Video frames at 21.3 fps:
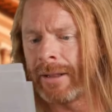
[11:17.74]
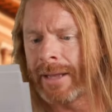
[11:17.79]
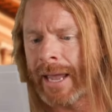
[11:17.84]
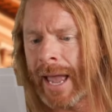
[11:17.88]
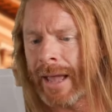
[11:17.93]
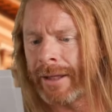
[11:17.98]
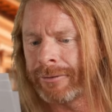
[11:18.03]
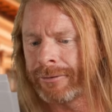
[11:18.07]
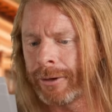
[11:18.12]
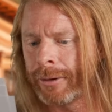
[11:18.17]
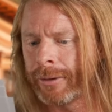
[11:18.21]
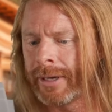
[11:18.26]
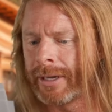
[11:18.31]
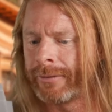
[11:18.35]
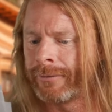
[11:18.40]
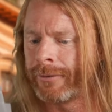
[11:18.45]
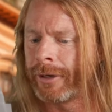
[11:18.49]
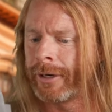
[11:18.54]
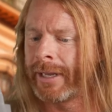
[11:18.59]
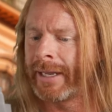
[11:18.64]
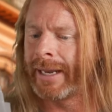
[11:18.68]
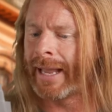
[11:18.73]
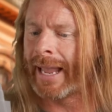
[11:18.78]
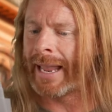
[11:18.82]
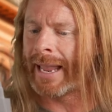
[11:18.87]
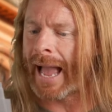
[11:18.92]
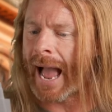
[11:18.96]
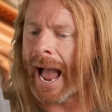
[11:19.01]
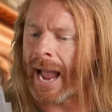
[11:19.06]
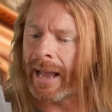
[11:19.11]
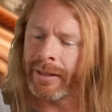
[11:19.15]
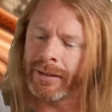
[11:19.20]
Castro converted a
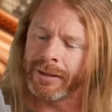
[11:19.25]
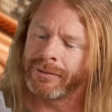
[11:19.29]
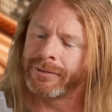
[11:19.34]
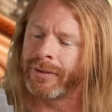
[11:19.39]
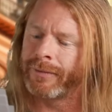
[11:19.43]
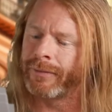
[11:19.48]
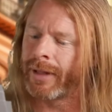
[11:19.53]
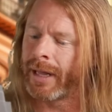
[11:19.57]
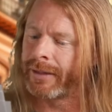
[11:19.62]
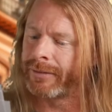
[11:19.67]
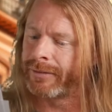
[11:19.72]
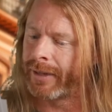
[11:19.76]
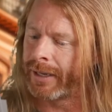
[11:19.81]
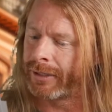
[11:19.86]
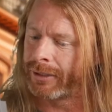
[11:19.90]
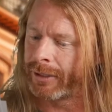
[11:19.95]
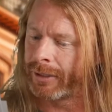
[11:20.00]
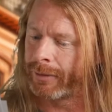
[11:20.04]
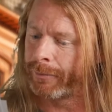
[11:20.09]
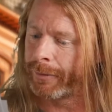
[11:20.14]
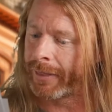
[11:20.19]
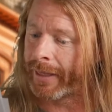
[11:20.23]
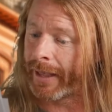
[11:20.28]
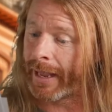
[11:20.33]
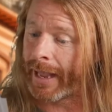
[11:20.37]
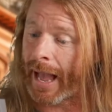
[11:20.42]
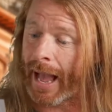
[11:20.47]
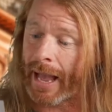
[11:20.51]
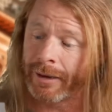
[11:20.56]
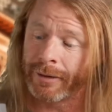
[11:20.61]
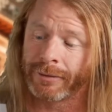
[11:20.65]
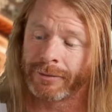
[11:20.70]
highly civilized nation with a
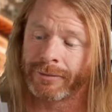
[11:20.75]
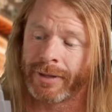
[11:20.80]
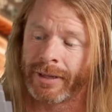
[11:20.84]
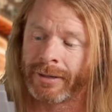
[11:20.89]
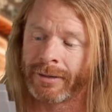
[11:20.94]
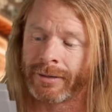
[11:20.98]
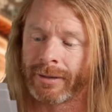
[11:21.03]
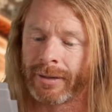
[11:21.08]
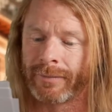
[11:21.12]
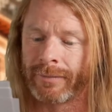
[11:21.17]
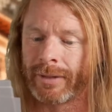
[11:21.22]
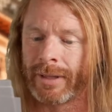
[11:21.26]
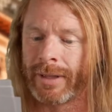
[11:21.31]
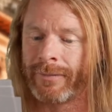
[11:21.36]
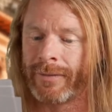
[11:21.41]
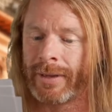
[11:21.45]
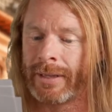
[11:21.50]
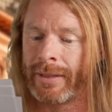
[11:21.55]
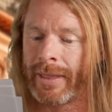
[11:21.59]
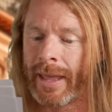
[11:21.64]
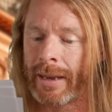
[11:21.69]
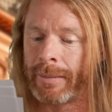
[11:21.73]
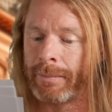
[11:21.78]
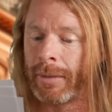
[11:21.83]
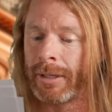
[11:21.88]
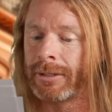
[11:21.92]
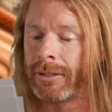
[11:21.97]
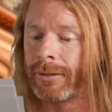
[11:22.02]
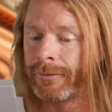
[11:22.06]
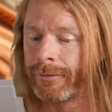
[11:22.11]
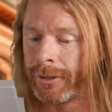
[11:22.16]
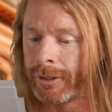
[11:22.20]
higher standard of living than
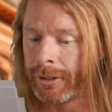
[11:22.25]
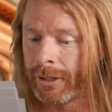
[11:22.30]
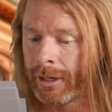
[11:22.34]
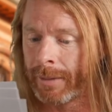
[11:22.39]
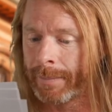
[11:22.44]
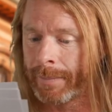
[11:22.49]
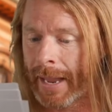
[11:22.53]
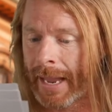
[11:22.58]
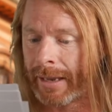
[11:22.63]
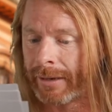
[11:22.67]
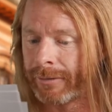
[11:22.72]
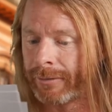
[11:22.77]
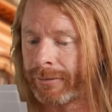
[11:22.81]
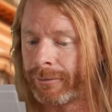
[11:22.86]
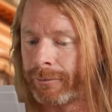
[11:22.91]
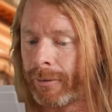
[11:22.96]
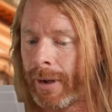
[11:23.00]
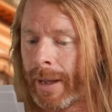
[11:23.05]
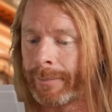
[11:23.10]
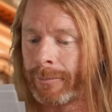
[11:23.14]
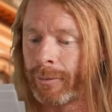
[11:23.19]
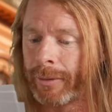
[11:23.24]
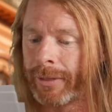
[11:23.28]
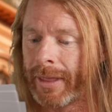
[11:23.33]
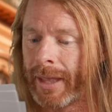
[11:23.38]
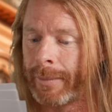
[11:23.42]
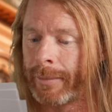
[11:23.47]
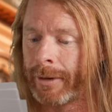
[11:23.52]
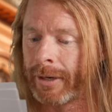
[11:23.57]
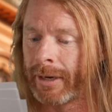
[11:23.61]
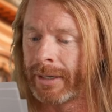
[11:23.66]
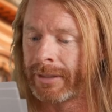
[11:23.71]
much of Europe and swamped with
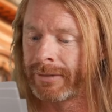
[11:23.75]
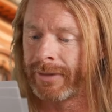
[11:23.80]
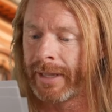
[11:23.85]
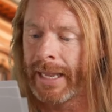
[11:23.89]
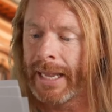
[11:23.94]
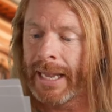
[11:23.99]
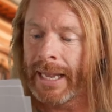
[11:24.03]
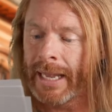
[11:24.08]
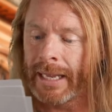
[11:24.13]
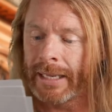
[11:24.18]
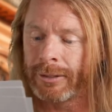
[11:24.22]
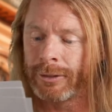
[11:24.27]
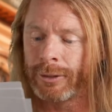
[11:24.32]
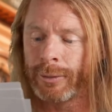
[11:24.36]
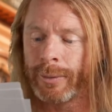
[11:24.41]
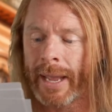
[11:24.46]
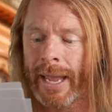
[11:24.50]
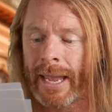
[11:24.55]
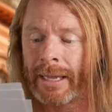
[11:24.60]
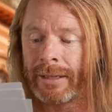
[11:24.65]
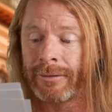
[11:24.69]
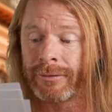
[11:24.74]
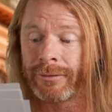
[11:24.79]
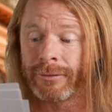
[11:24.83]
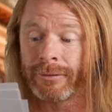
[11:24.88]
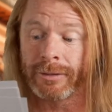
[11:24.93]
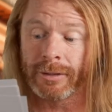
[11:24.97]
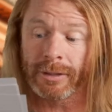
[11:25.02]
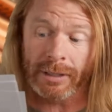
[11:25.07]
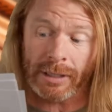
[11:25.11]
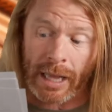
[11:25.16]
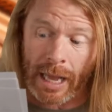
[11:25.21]
immigrants into a
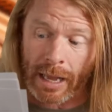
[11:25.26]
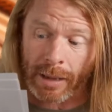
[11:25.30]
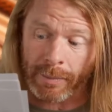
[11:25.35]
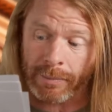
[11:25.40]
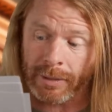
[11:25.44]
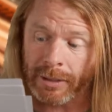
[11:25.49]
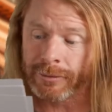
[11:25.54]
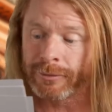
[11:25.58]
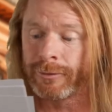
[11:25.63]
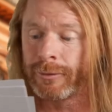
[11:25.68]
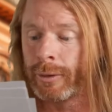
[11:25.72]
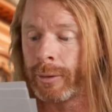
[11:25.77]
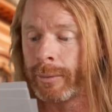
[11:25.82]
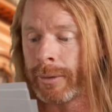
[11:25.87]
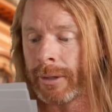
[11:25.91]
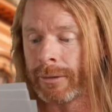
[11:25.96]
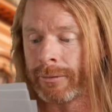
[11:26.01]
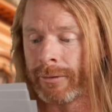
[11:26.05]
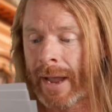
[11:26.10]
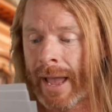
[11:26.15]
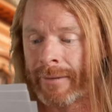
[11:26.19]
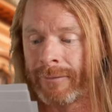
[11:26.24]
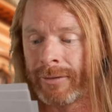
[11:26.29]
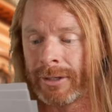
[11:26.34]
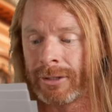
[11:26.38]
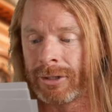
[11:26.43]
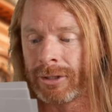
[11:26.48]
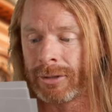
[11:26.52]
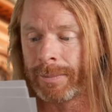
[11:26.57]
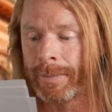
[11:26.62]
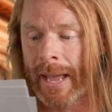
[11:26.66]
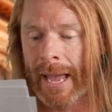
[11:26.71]
slum sewer
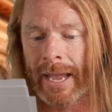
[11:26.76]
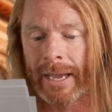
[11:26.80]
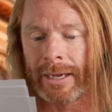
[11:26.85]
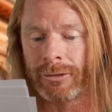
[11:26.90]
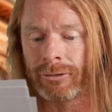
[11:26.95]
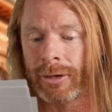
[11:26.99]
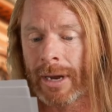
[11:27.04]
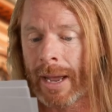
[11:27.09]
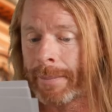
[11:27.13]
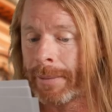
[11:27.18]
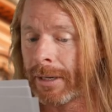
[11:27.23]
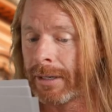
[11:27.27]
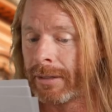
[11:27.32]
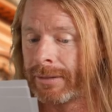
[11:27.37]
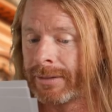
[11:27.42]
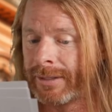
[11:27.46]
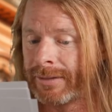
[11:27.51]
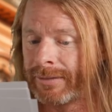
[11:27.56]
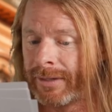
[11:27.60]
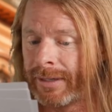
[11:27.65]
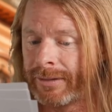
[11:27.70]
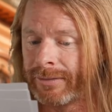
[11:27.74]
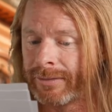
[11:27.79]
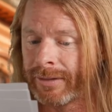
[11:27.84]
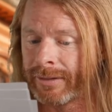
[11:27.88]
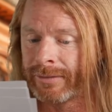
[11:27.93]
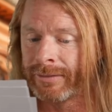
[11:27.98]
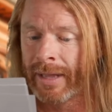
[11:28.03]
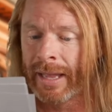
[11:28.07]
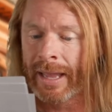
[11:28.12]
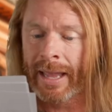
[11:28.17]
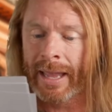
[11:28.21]
ravaged by tropical
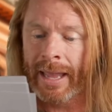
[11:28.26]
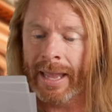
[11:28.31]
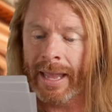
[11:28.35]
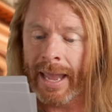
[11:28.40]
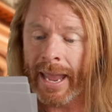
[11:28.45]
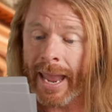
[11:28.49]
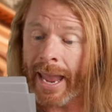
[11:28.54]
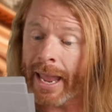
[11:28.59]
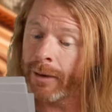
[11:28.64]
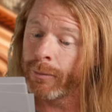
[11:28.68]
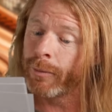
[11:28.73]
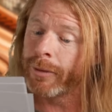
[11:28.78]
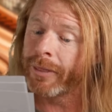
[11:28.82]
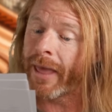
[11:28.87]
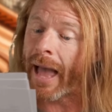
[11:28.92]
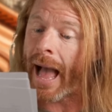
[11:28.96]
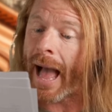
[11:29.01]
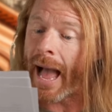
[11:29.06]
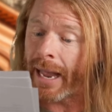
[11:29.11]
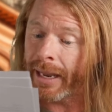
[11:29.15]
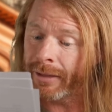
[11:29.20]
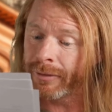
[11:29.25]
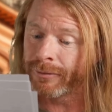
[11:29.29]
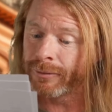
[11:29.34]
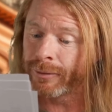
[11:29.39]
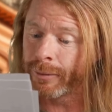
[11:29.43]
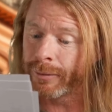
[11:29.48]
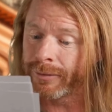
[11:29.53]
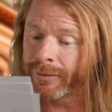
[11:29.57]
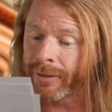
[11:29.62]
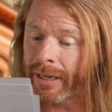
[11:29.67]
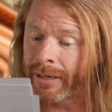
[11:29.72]
diseases and with the highest
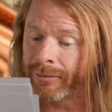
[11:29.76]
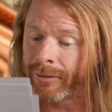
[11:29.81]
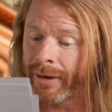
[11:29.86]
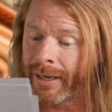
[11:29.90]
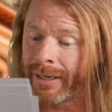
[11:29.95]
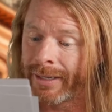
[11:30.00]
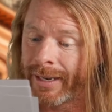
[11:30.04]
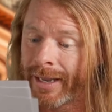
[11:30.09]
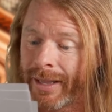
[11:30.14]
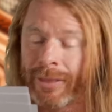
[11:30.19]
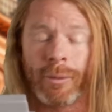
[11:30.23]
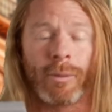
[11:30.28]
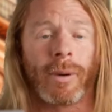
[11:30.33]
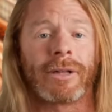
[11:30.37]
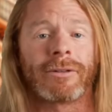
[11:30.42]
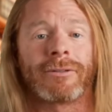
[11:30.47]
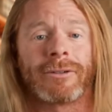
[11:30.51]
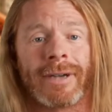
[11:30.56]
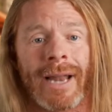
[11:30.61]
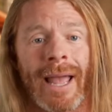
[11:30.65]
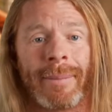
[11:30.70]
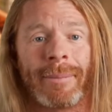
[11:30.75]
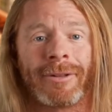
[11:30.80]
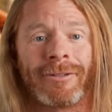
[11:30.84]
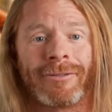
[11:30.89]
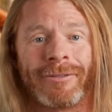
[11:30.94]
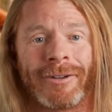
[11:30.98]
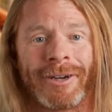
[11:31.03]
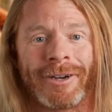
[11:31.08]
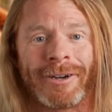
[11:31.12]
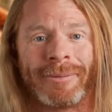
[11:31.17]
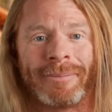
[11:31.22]
suicide rate in the Western
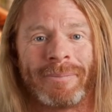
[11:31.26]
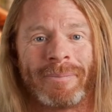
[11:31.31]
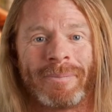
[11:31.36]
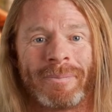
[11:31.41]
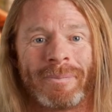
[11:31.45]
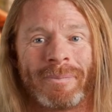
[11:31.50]
Hemisphere.